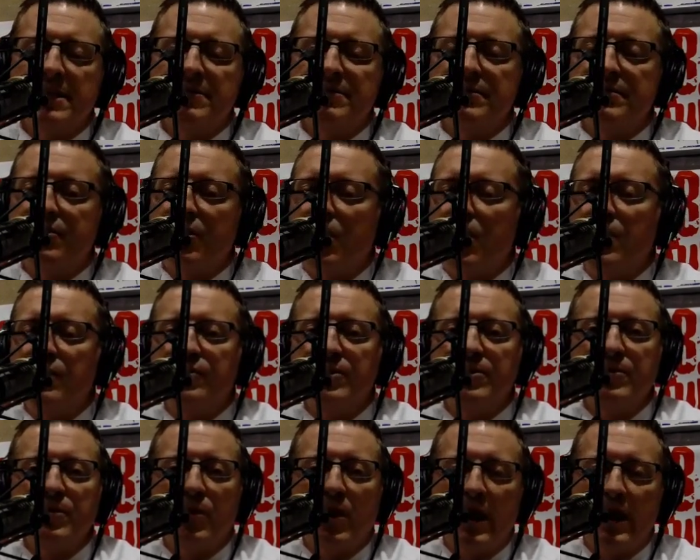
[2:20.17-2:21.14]
they've evolved
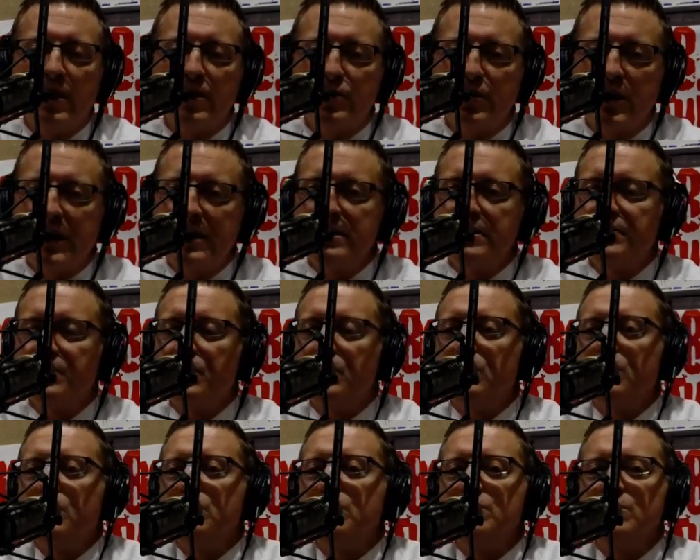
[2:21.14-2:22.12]
from wire
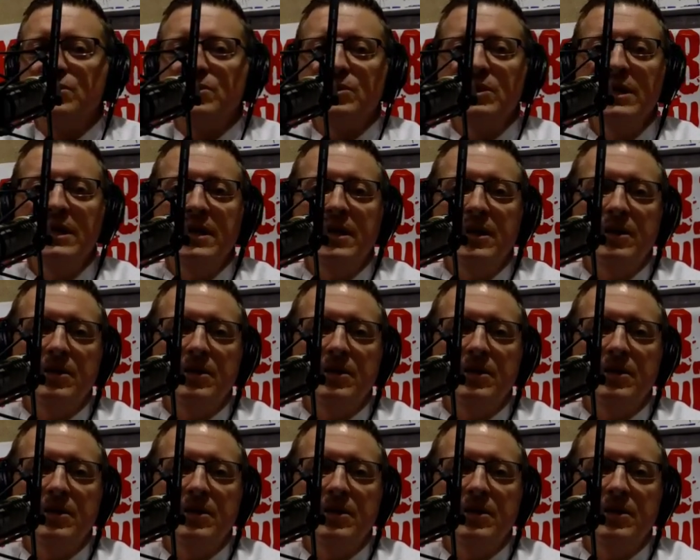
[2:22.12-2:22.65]
transfers to